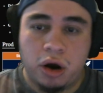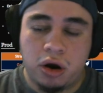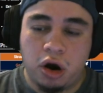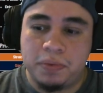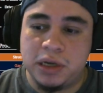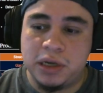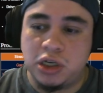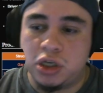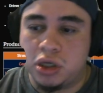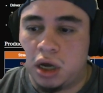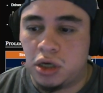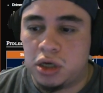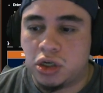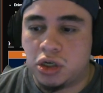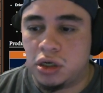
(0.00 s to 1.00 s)
RPG
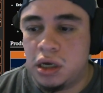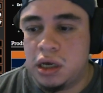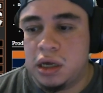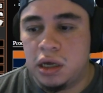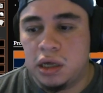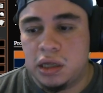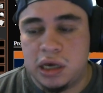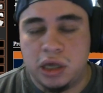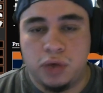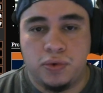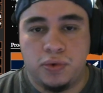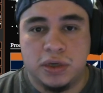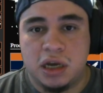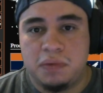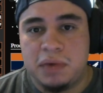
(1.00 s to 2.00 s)
launcher. The other
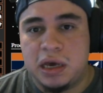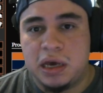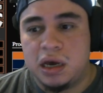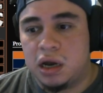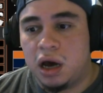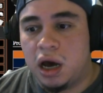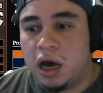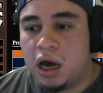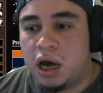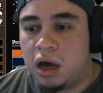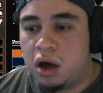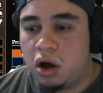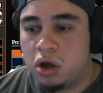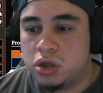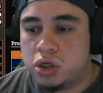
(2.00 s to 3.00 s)
one's going to be an
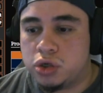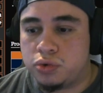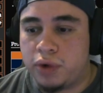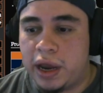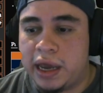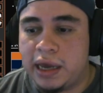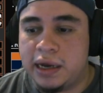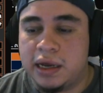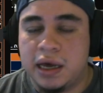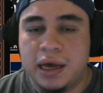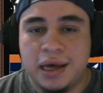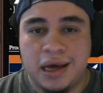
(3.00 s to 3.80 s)
all-terrain